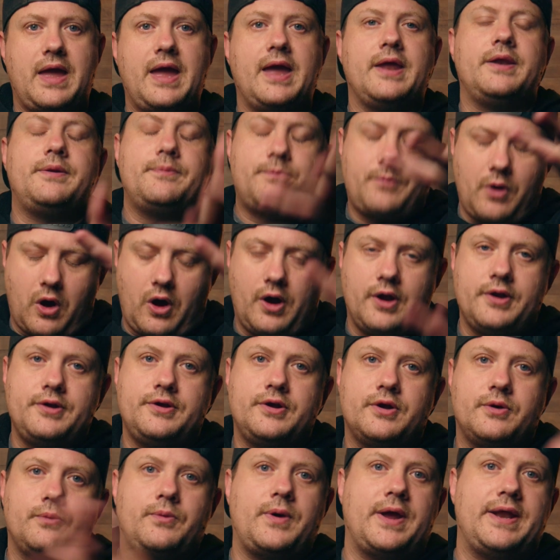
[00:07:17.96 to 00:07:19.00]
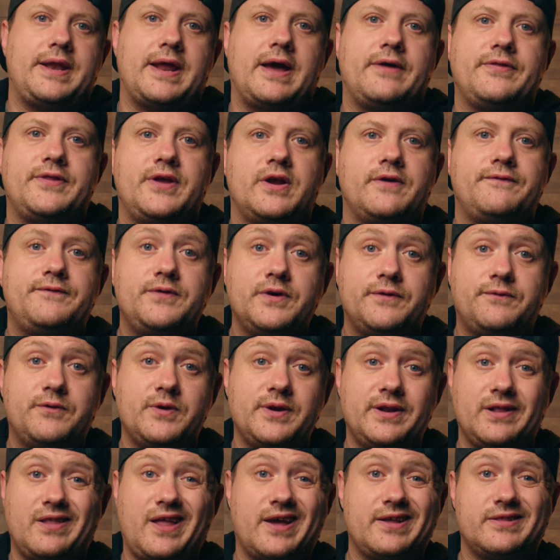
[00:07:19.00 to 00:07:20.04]
And on your way down there, feel
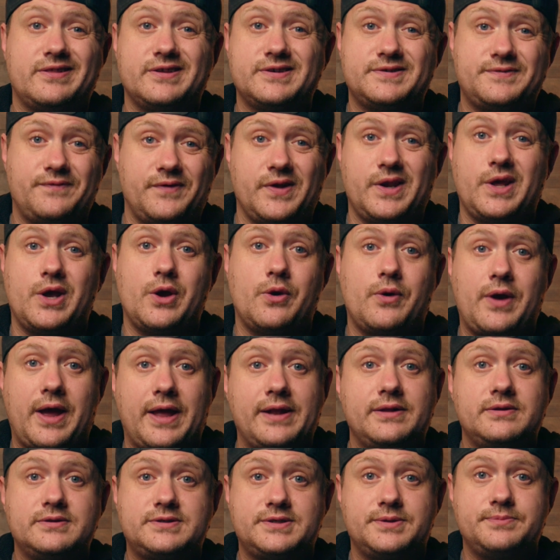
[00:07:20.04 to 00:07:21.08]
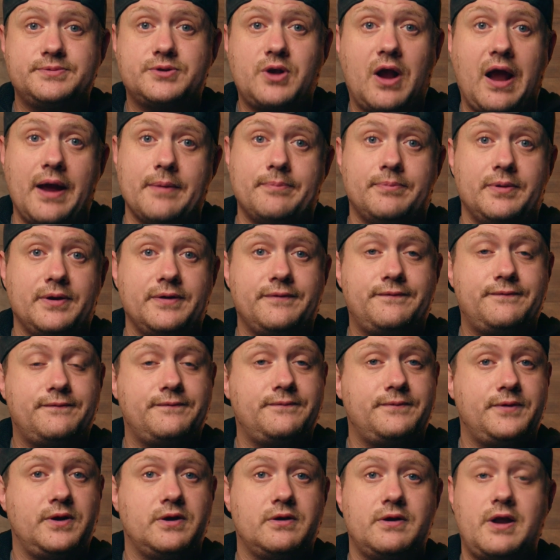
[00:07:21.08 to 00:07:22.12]
free to like this video and subscribe
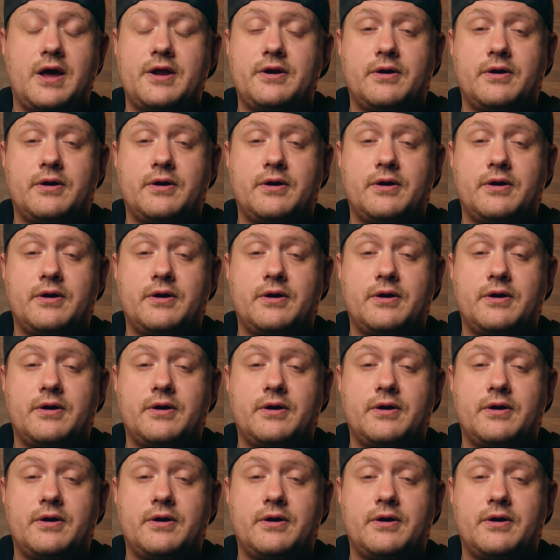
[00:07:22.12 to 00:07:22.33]
if you're not